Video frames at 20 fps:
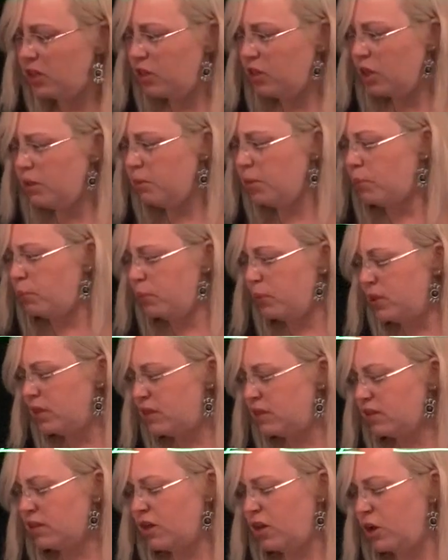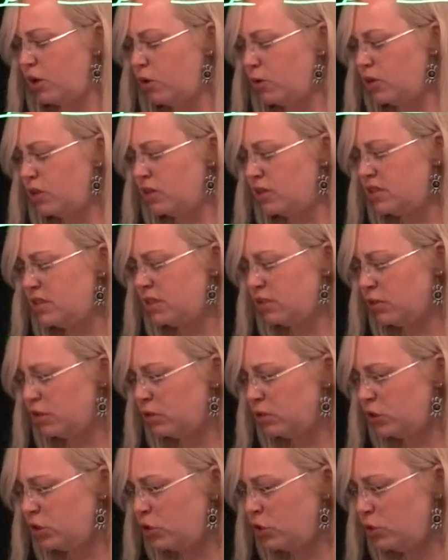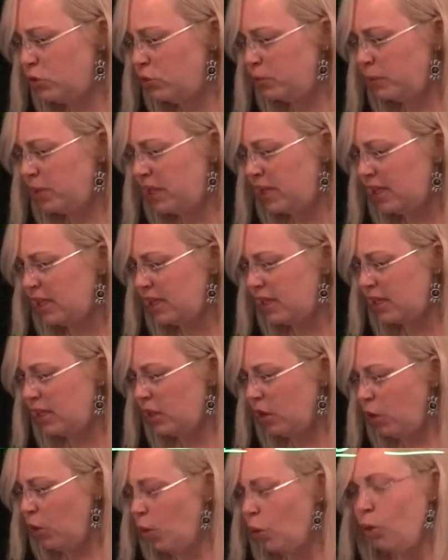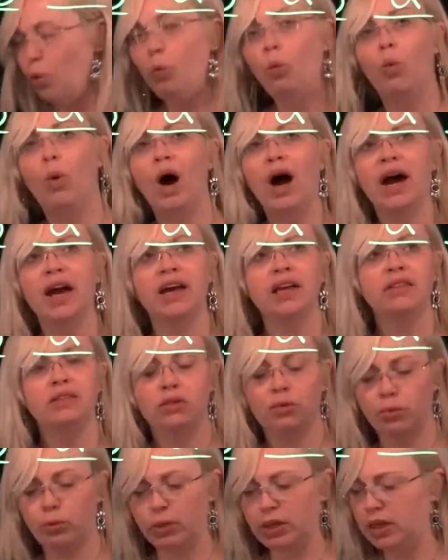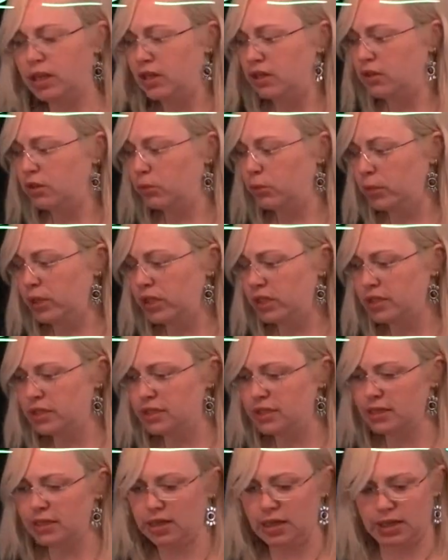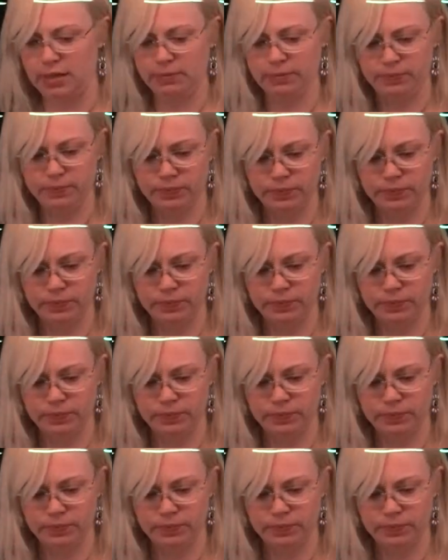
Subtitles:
to come up with the code 02P-Y33Z.